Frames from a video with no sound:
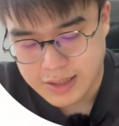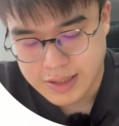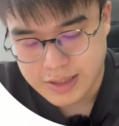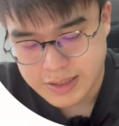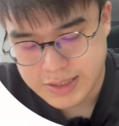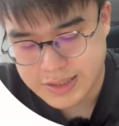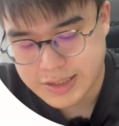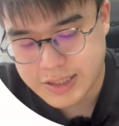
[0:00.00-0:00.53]

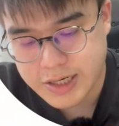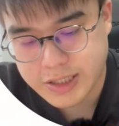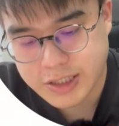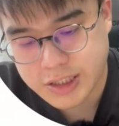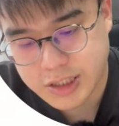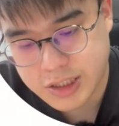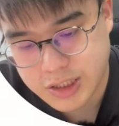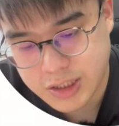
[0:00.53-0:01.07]

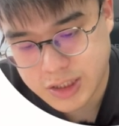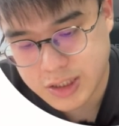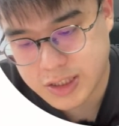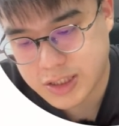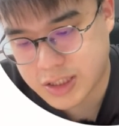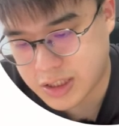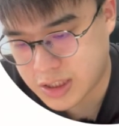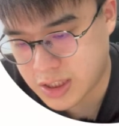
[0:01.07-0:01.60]
section
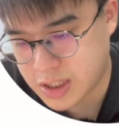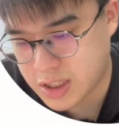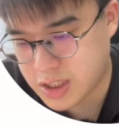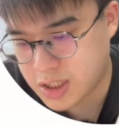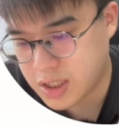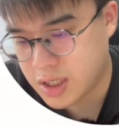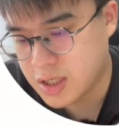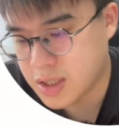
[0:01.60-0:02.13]

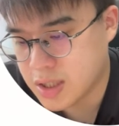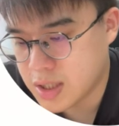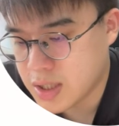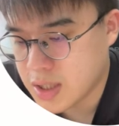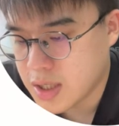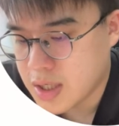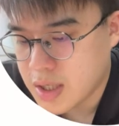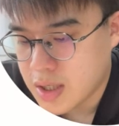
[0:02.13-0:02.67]
C,
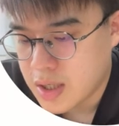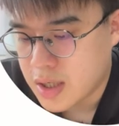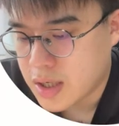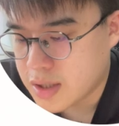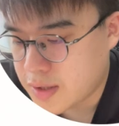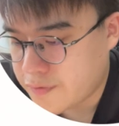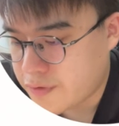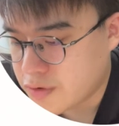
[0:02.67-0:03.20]
a
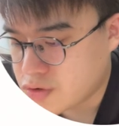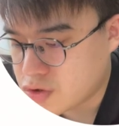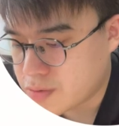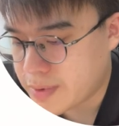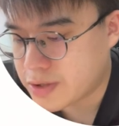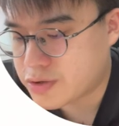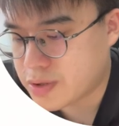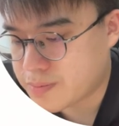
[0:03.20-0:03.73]
different
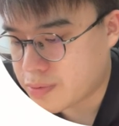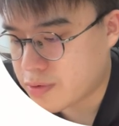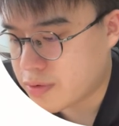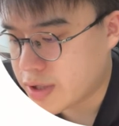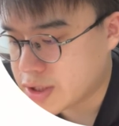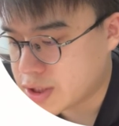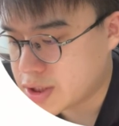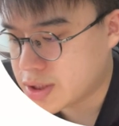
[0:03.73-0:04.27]
geometric
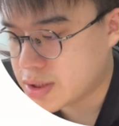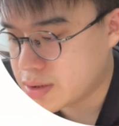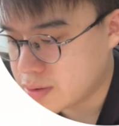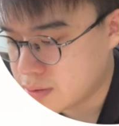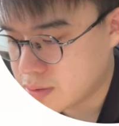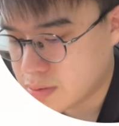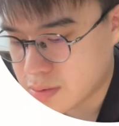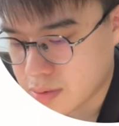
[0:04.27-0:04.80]
progression.
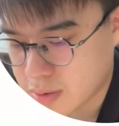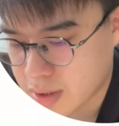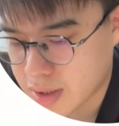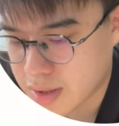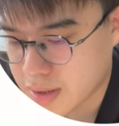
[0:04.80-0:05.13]
Okay,